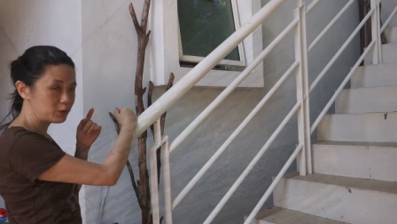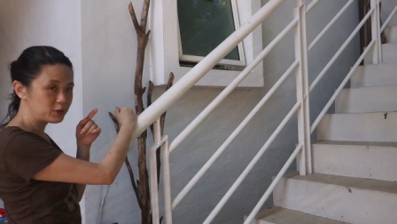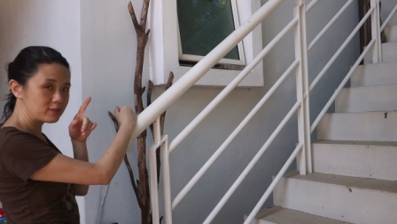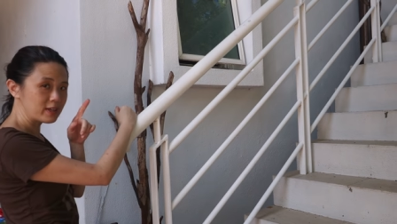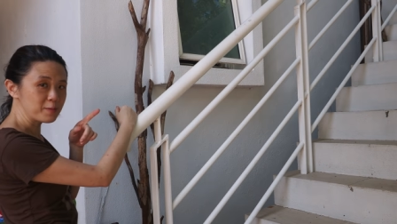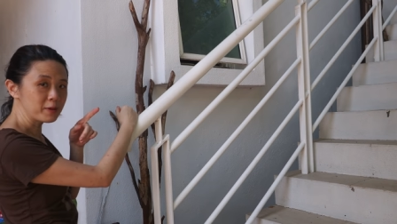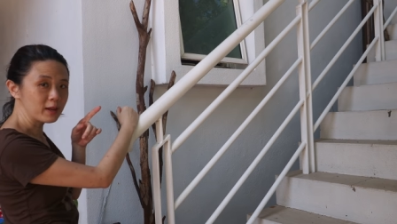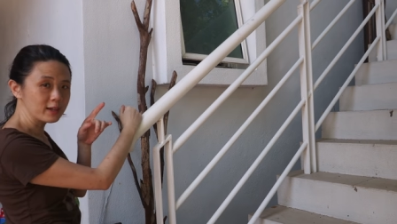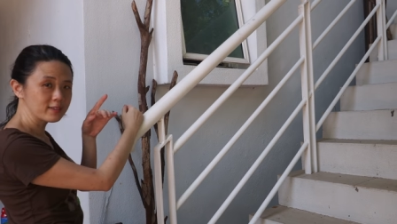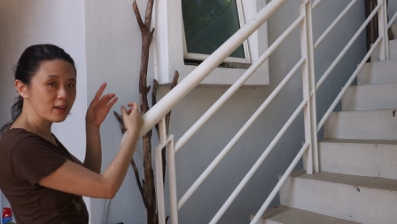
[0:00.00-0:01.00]
to
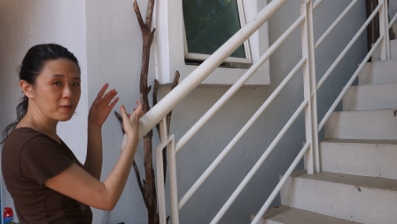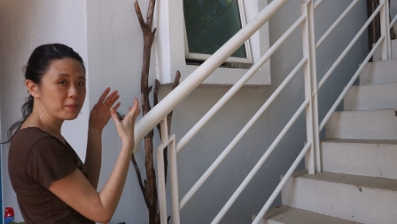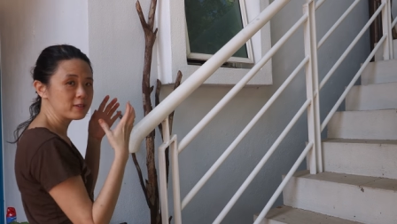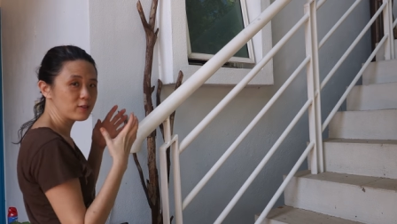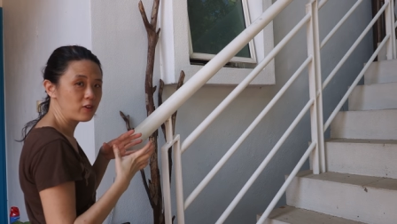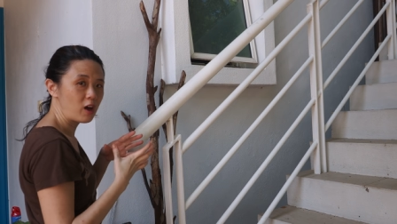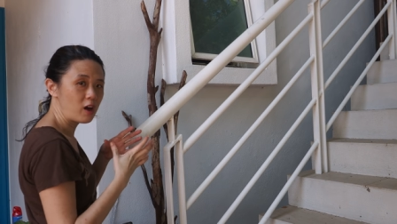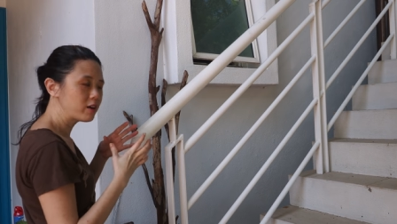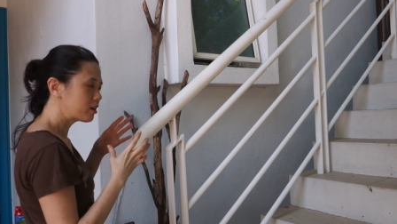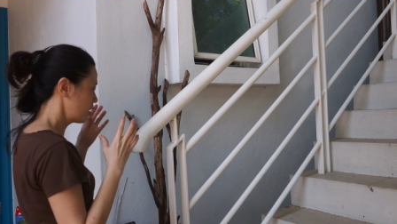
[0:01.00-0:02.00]
stabilize that piece of
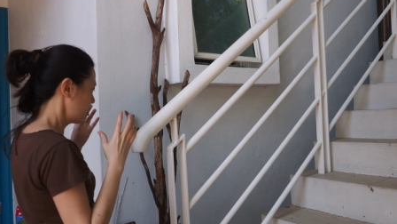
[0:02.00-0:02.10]
log,